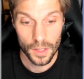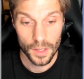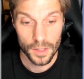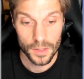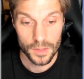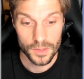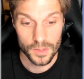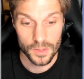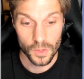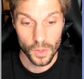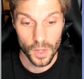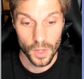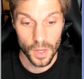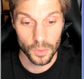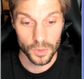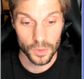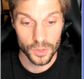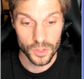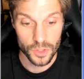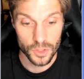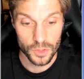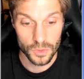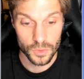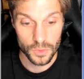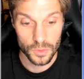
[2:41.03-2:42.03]
So I will
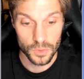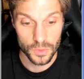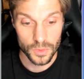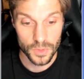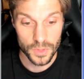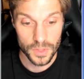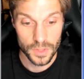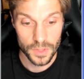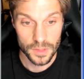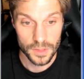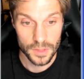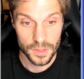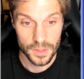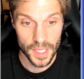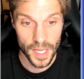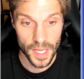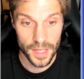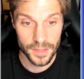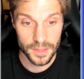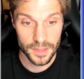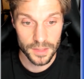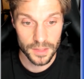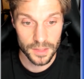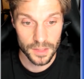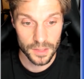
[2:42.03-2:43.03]
choose
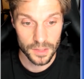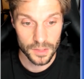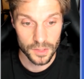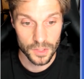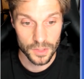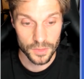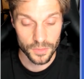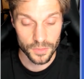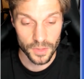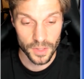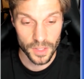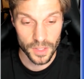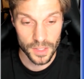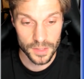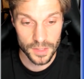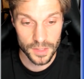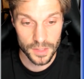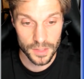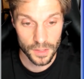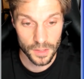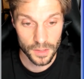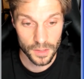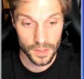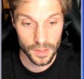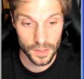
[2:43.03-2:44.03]
test just for
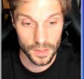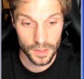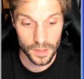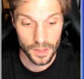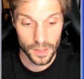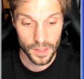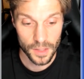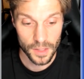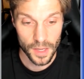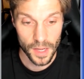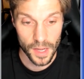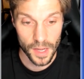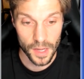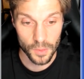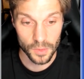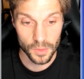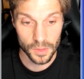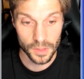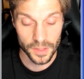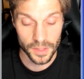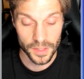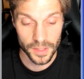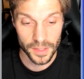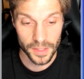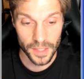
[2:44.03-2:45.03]
this. I will
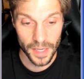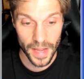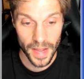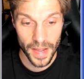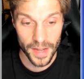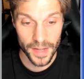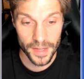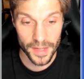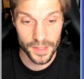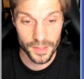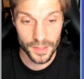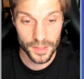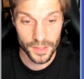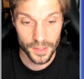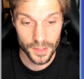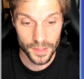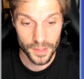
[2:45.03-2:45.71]
click add.